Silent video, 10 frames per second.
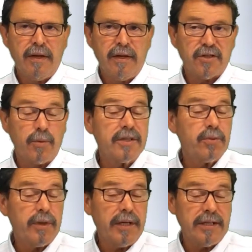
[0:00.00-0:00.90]
is
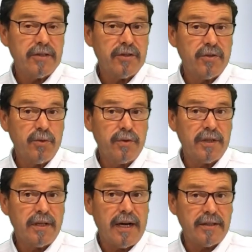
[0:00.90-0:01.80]
always related to
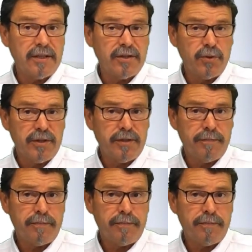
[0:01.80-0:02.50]
the altitude